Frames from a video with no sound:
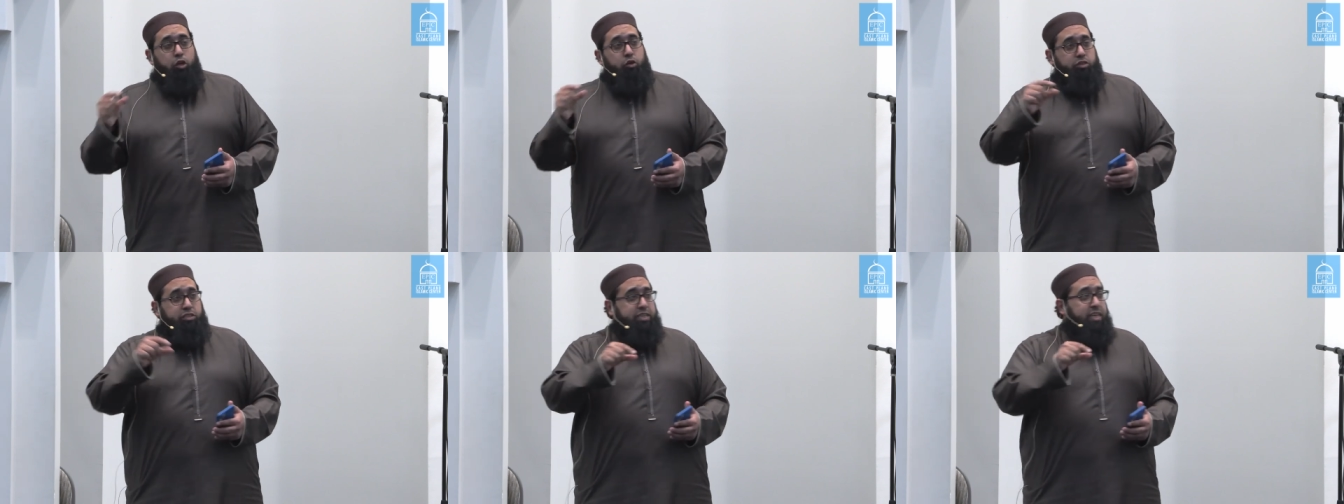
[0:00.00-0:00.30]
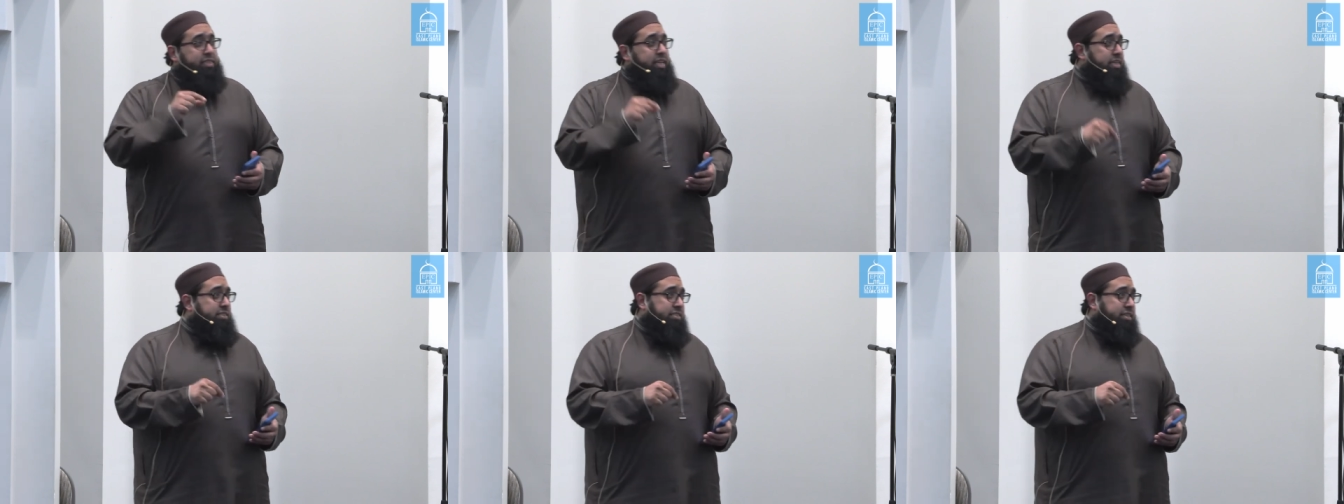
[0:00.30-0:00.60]
you
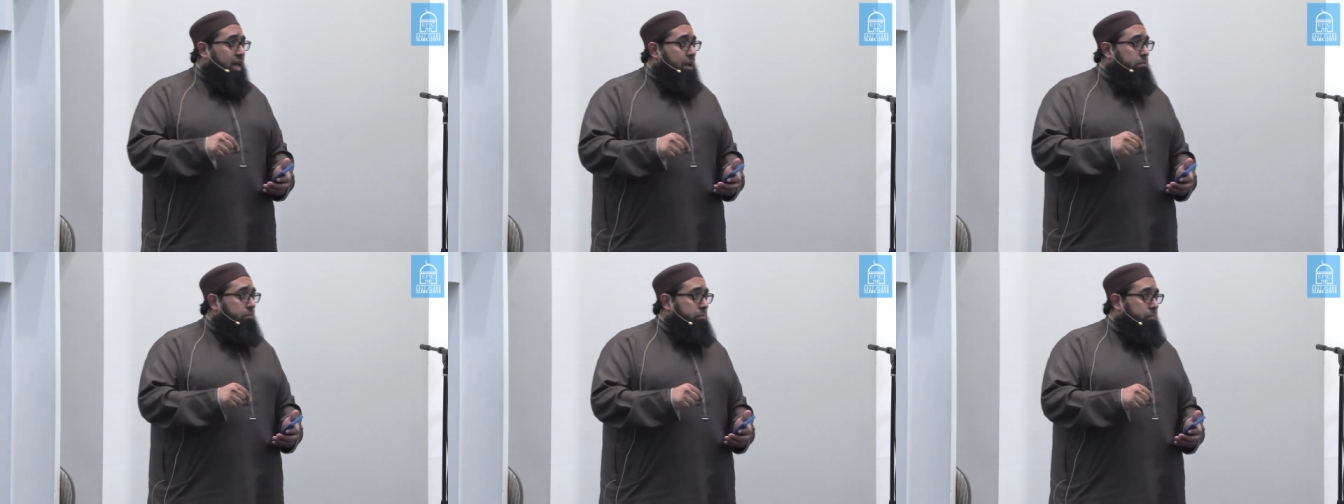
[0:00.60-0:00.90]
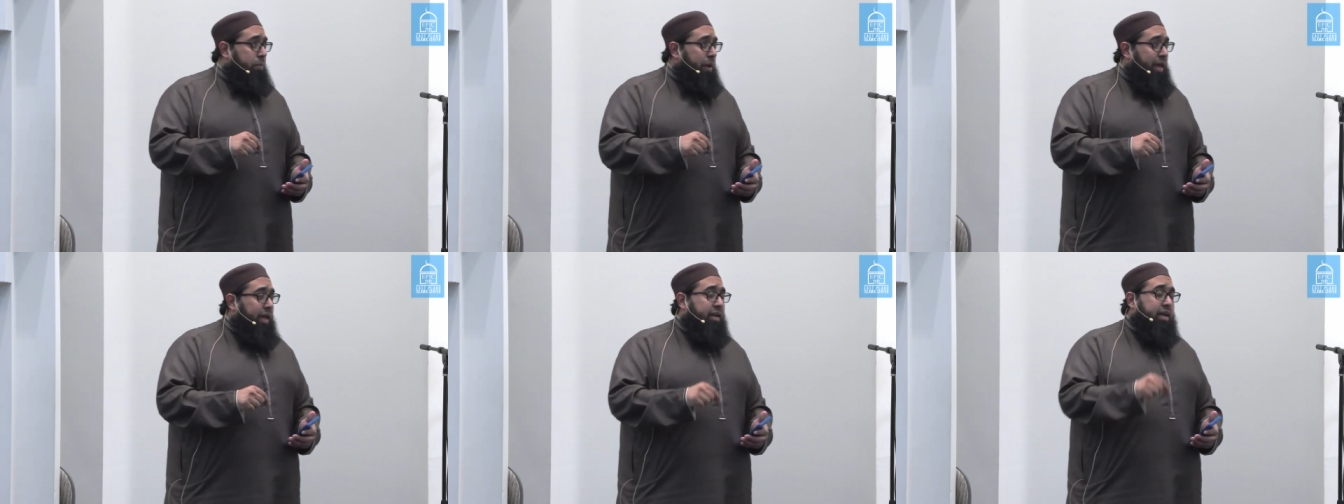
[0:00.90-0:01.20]
see that
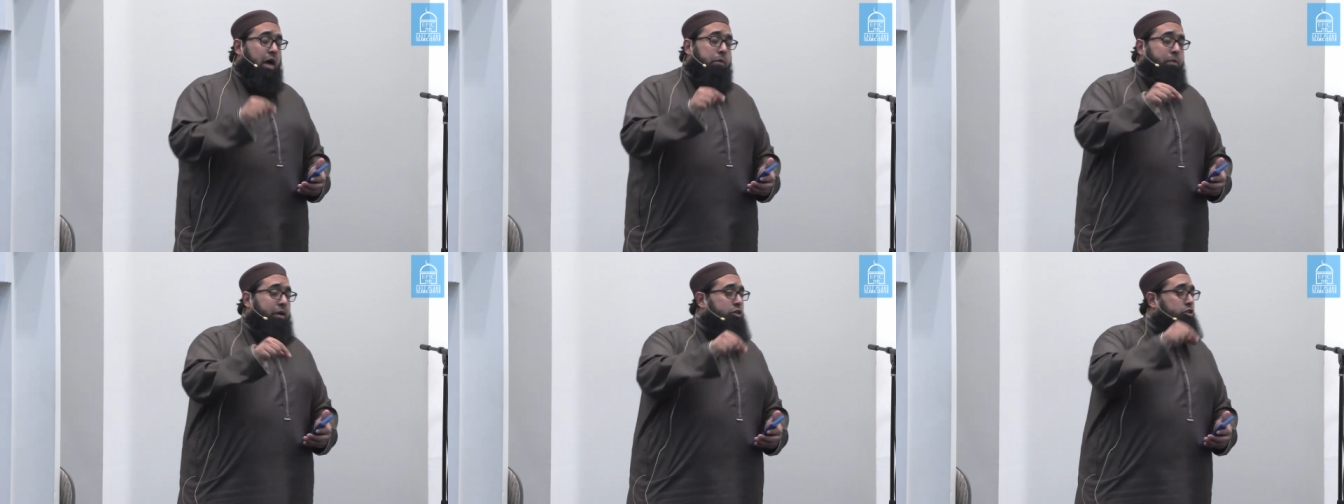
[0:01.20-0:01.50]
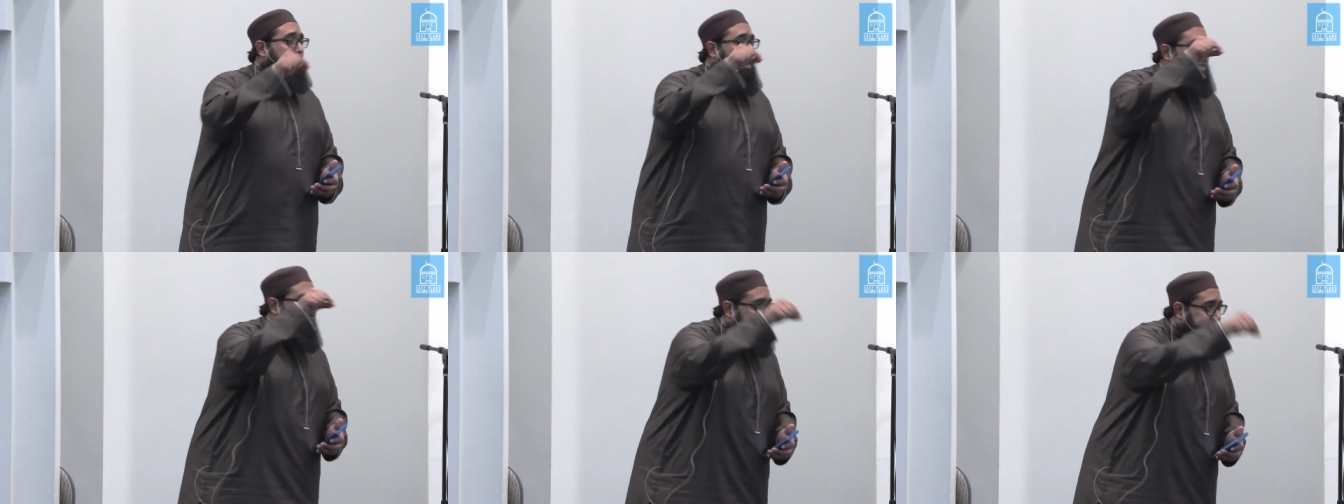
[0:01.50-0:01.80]
same bee coming
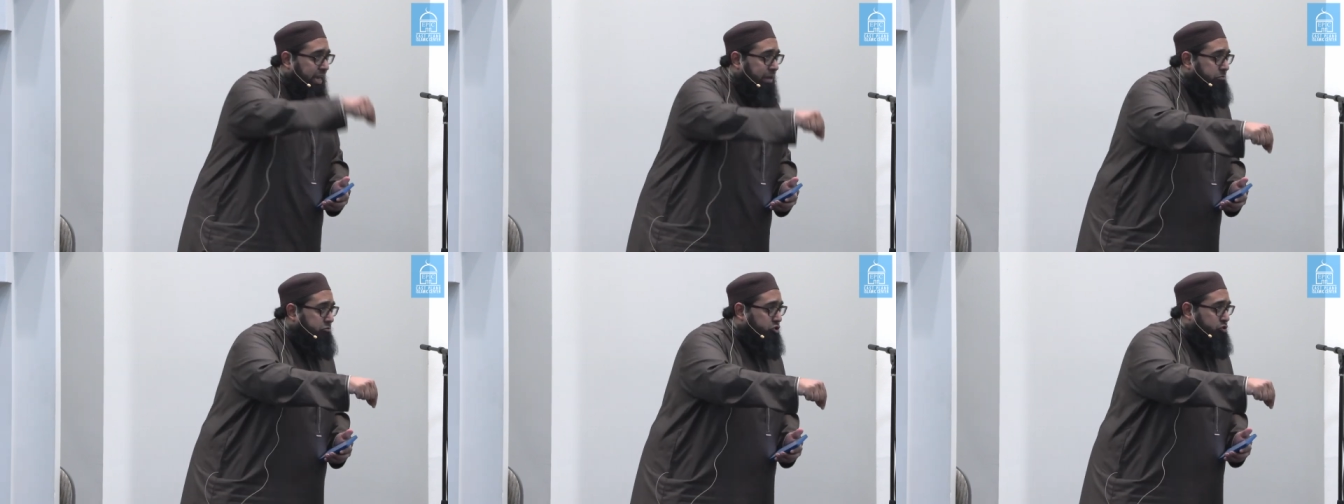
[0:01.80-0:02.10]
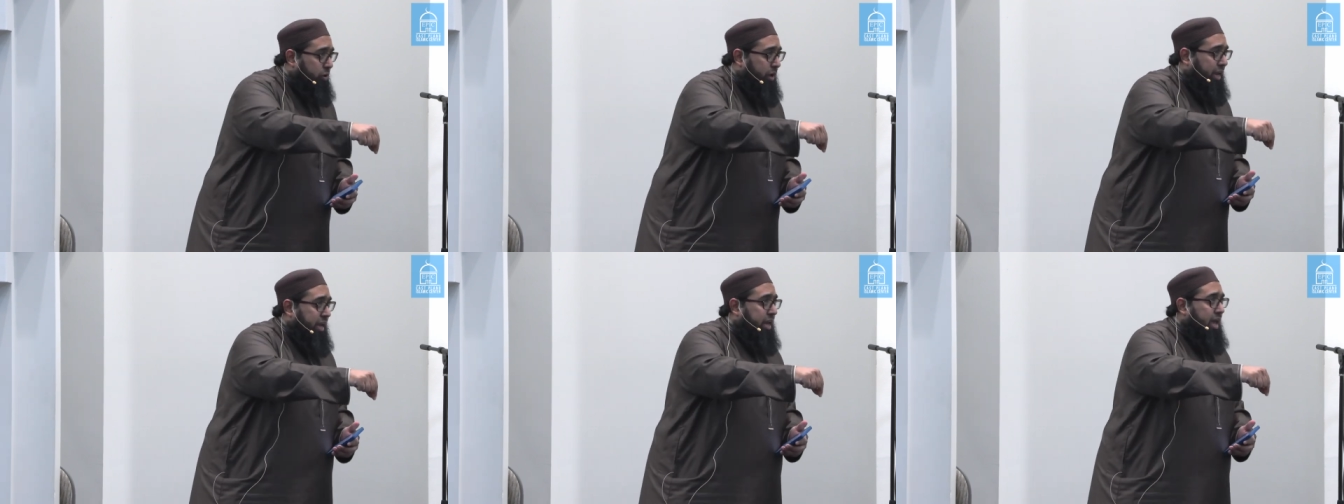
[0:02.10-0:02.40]
to that same
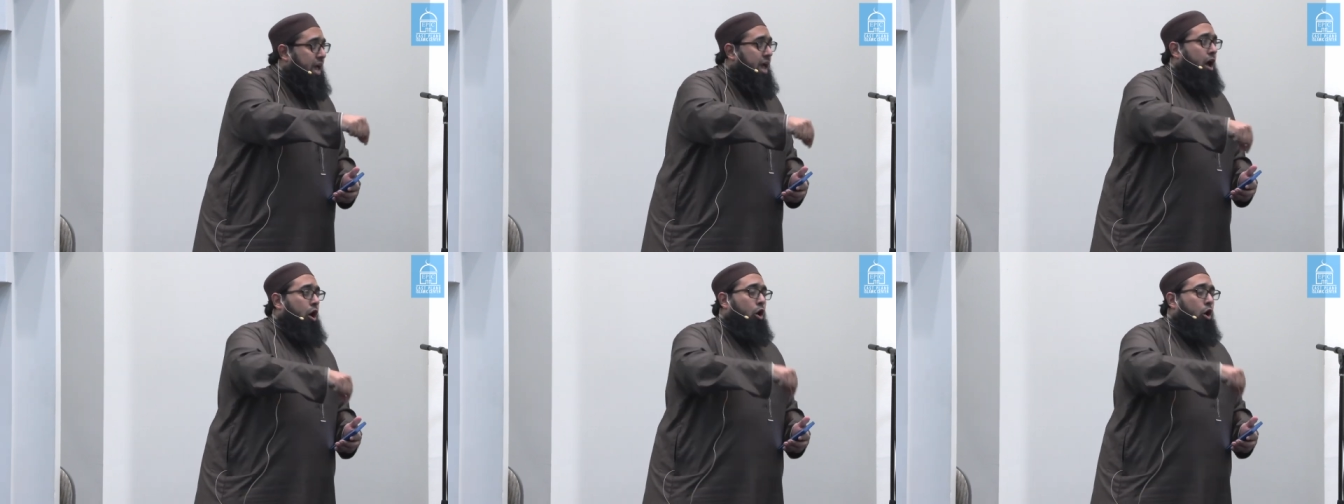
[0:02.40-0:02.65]
tree